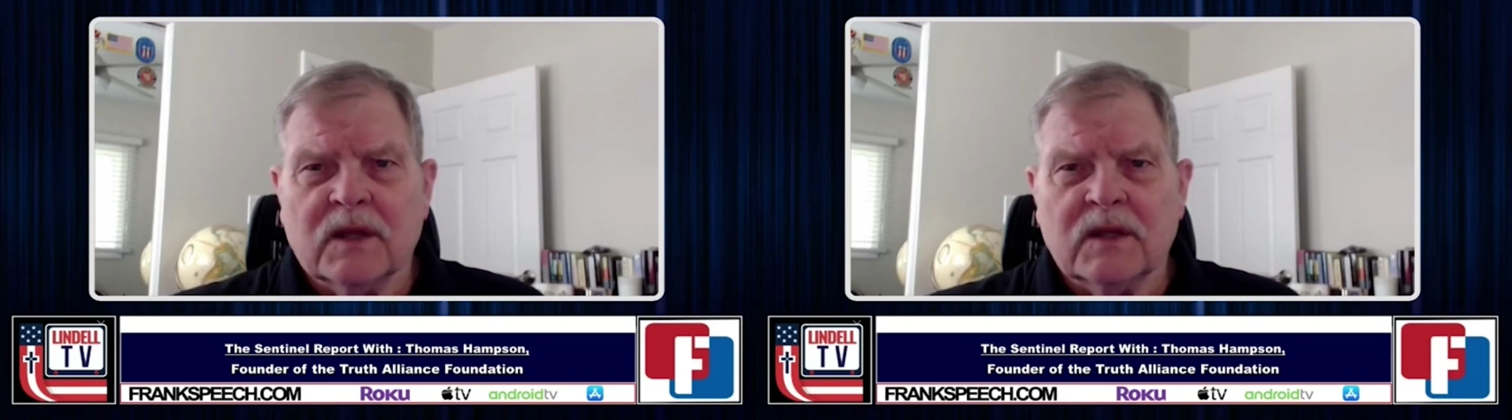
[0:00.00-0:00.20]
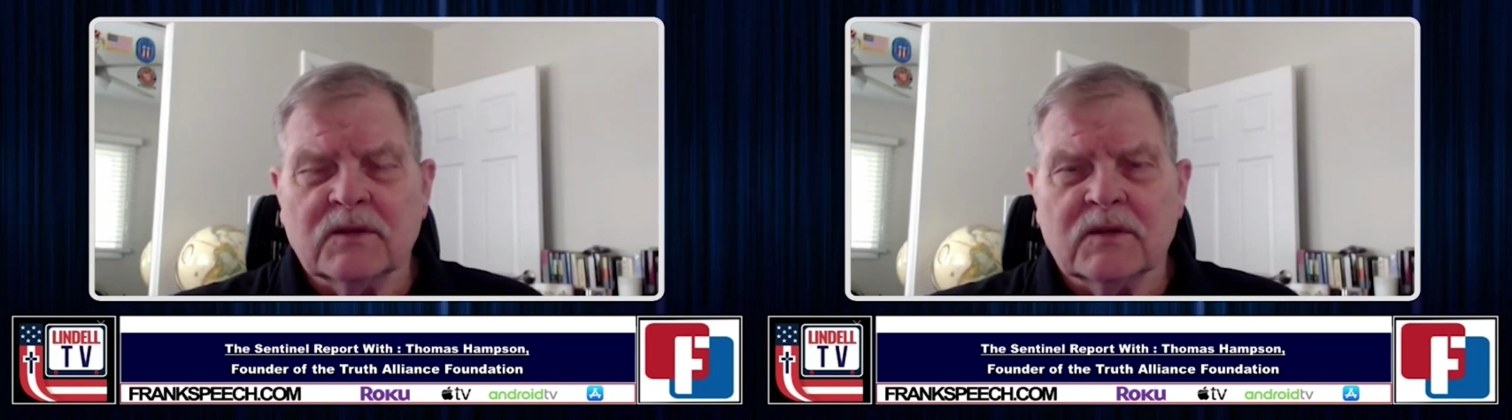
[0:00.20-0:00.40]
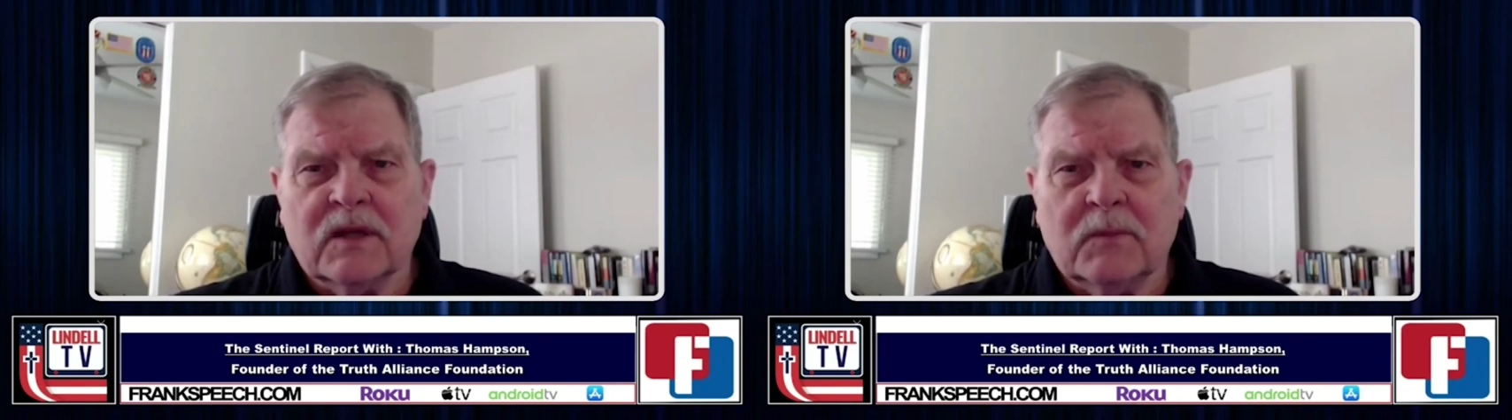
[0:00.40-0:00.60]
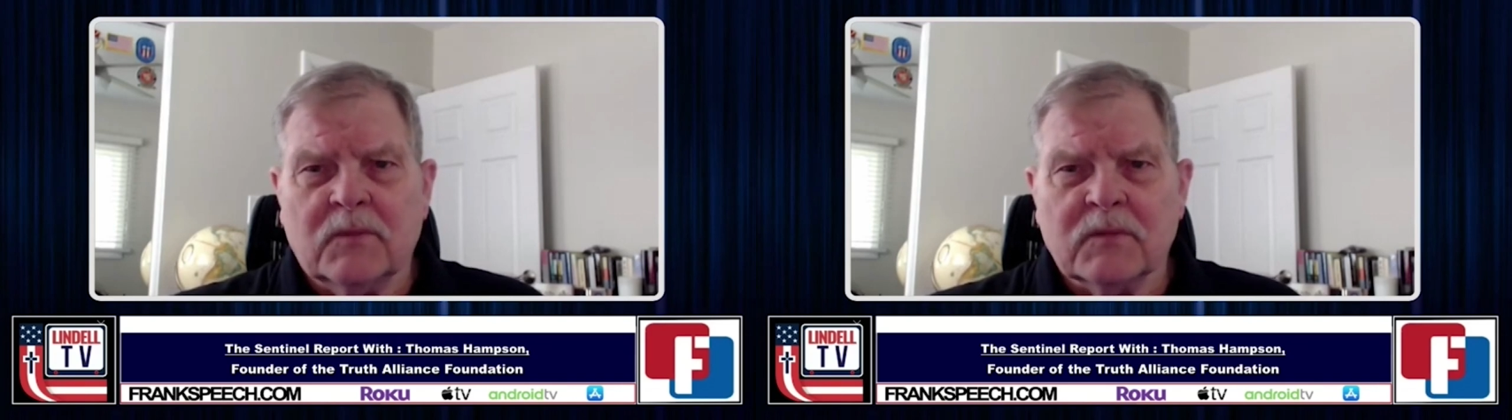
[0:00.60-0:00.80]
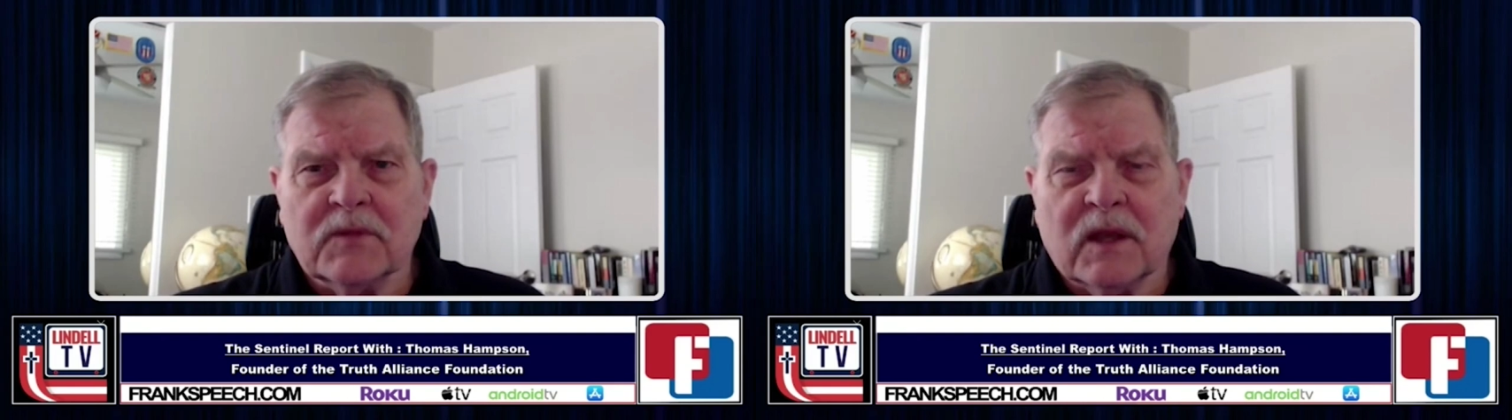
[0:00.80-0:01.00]
judges, keep
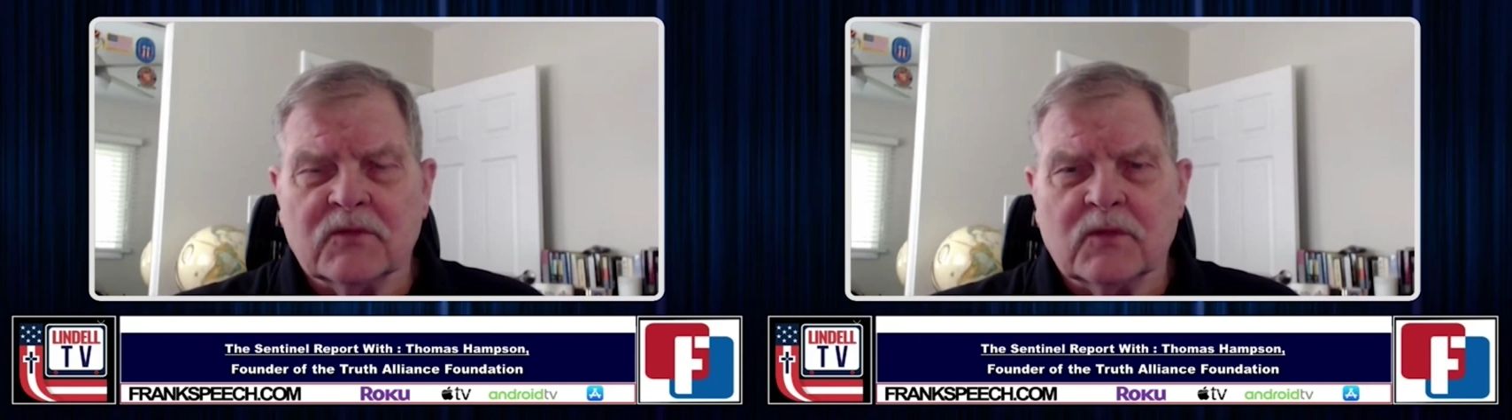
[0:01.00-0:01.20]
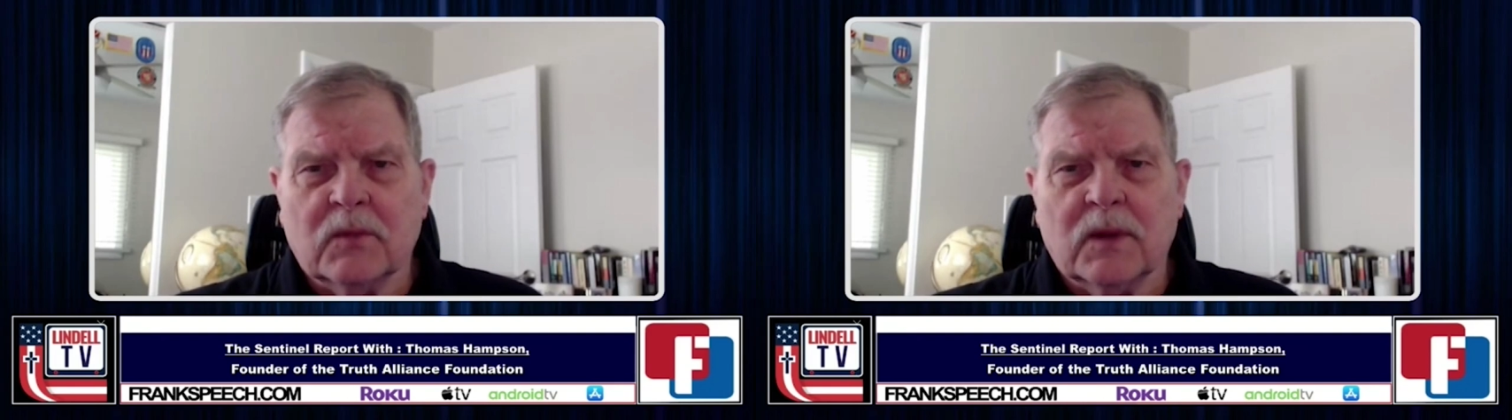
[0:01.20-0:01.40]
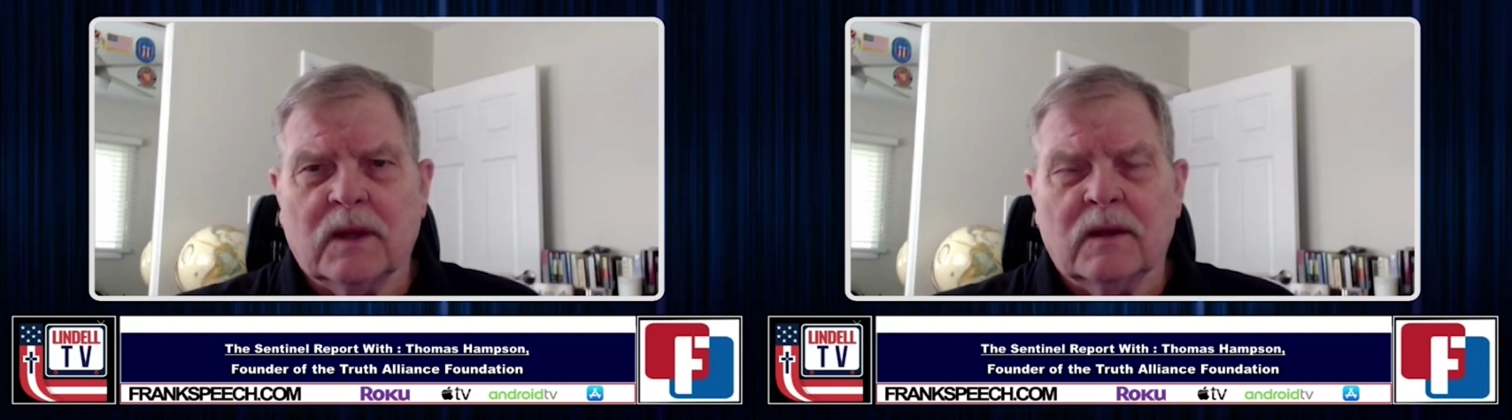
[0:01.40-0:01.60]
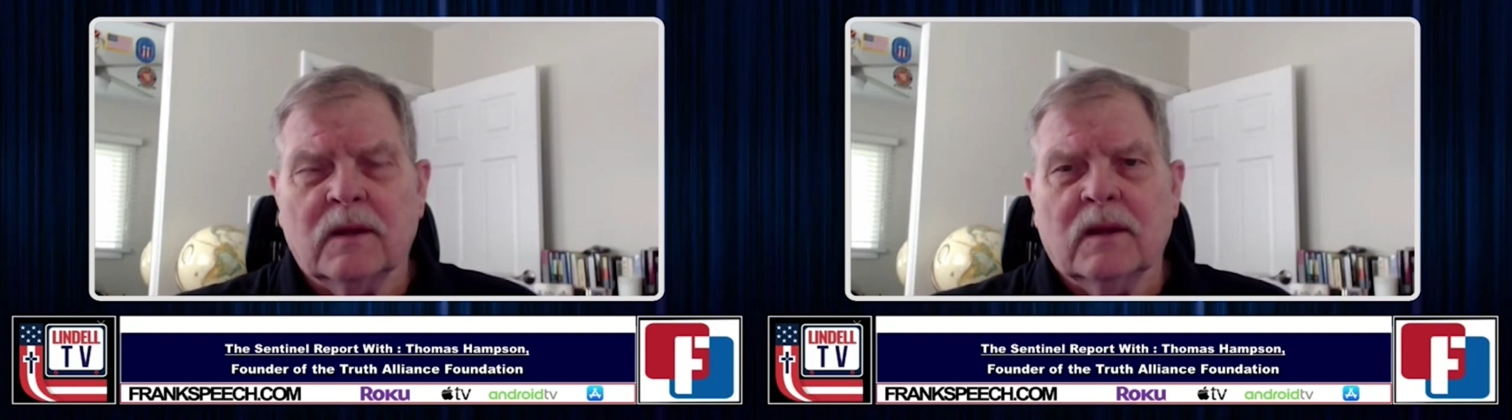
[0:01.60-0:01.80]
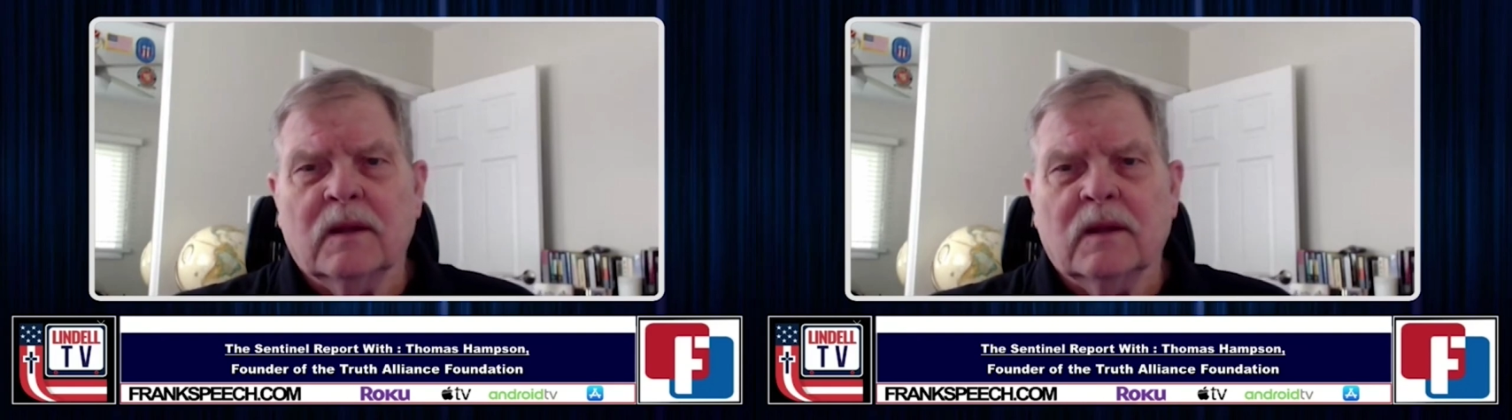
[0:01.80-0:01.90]
themselves from being